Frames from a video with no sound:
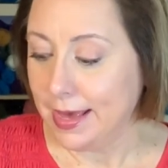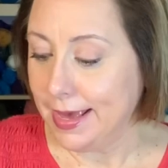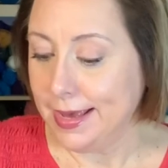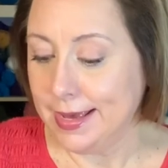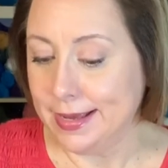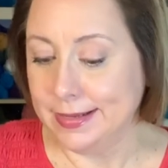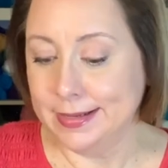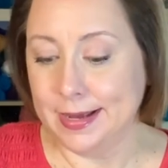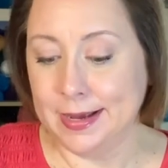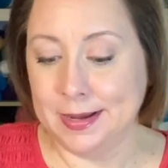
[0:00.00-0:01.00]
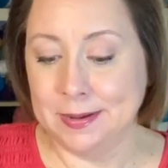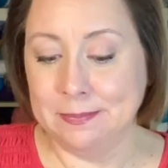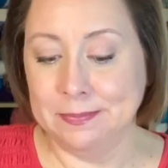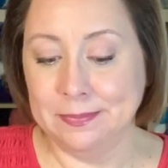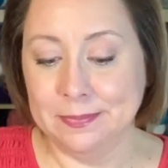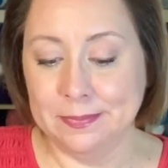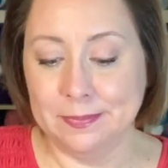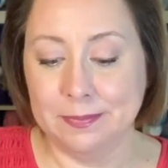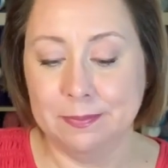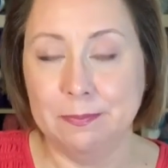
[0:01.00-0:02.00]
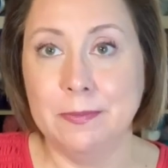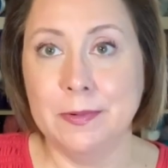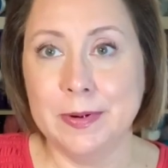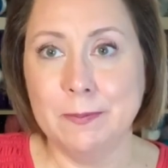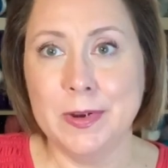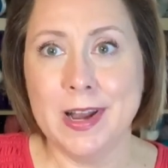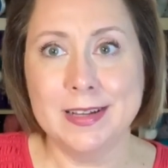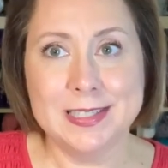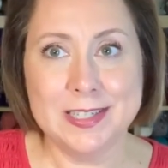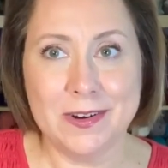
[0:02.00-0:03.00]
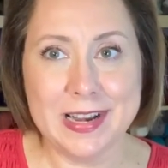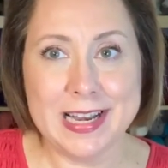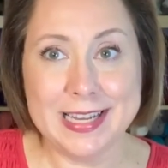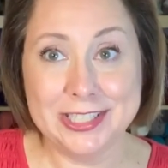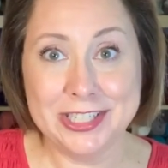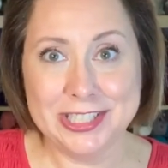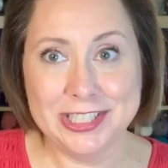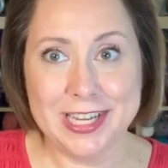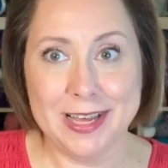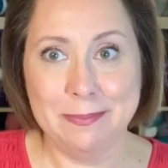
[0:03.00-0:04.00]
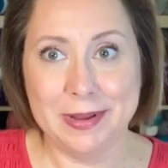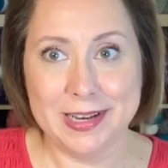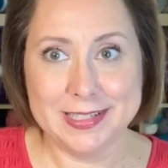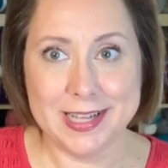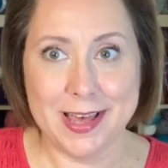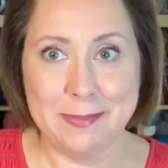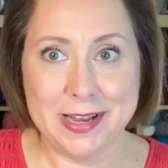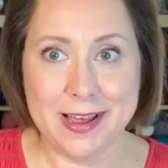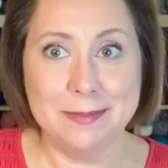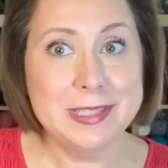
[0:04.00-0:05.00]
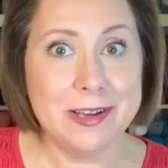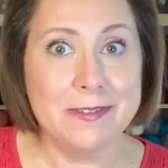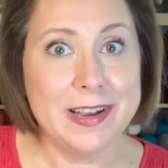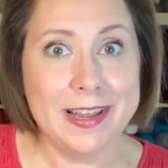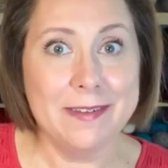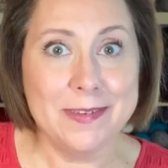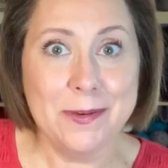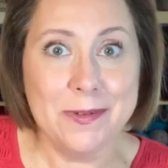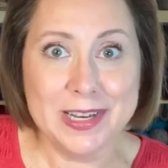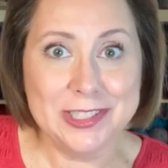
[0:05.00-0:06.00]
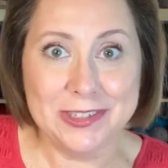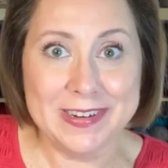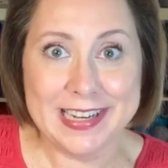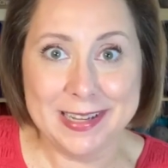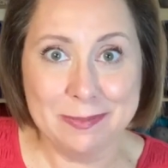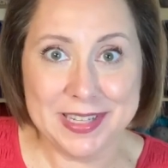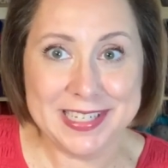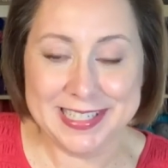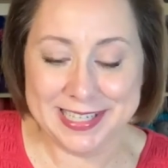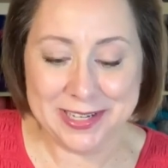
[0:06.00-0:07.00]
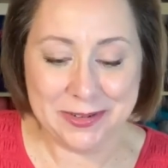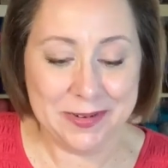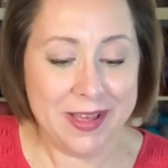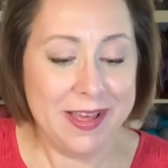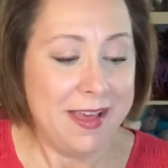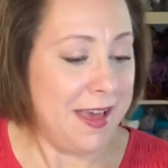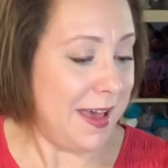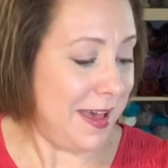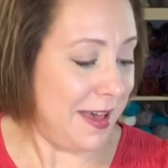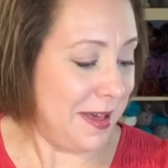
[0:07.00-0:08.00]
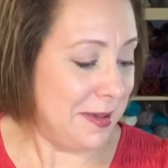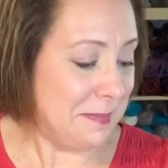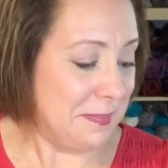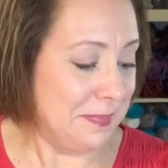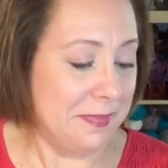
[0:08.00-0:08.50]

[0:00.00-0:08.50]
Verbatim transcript: And um, we're, we're not starting it just yet, but it's coming up. So if any of you want to join in, please do. Um,